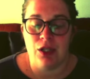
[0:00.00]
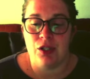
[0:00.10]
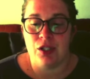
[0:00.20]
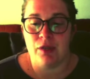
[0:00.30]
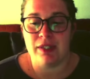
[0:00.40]

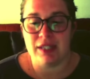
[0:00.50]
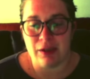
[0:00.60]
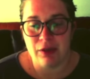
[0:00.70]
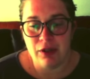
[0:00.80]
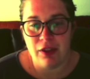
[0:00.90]
with
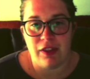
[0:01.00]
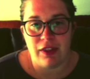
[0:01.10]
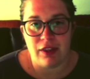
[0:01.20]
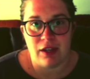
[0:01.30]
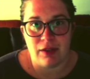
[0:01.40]
sourdough, the thing
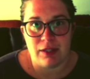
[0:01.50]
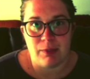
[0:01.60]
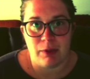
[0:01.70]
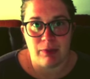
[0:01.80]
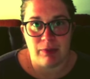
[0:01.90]
that always
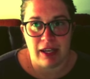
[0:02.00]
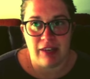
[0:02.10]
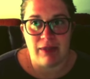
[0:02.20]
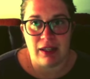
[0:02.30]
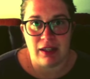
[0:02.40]
gave
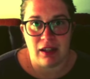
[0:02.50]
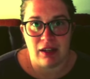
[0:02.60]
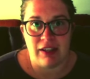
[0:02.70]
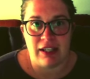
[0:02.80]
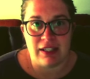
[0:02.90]
me a lot
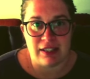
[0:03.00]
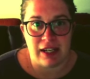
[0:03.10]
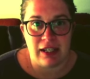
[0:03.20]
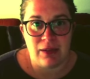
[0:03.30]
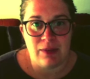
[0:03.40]
of
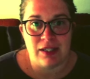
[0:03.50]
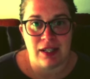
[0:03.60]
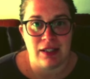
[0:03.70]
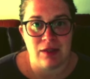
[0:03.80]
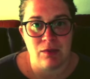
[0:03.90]
anxiety was that I
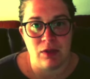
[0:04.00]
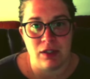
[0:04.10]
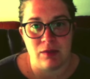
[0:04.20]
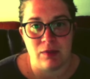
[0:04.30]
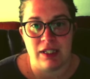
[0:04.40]
didn't want
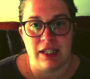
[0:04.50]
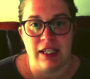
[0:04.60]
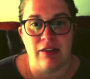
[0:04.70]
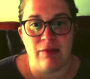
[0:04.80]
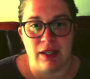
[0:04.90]
someone to
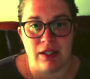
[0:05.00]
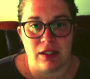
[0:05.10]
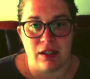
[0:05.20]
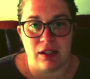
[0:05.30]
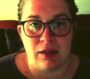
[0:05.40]
give me a
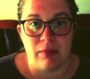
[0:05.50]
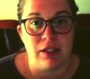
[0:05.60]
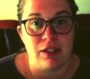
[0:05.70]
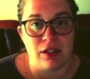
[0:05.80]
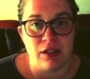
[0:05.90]
starter,
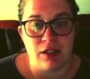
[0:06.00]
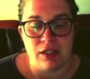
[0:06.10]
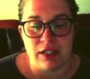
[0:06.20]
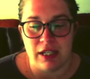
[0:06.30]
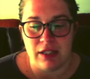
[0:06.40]
because starters
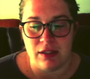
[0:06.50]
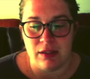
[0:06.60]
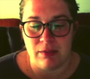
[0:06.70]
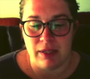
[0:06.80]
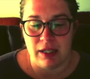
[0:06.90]
tend to
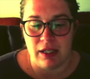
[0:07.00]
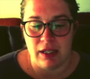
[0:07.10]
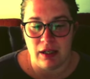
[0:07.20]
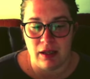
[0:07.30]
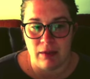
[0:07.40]
be
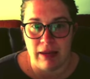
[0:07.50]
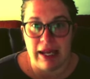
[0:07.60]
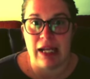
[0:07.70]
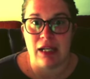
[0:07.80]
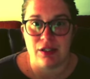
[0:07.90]

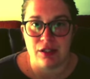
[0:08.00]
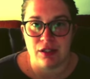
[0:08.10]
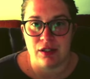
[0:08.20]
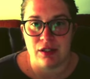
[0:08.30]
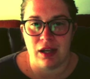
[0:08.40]
aged,
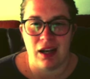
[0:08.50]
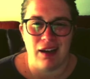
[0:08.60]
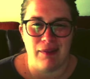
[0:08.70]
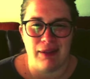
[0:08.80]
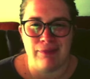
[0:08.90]
and that,
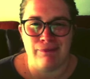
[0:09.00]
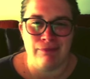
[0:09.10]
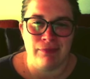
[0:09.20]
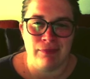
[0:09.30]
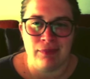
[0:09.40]
I mean,
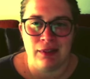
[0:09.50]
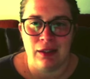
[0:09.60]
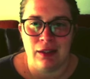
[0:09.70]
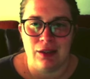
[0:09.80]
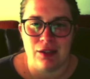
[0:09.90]

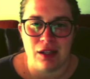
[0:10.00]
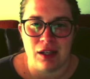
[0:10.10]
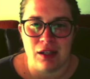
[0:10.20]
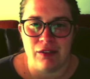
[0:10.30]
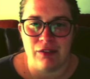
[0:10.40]
there's a lot
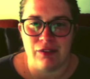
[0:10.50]
of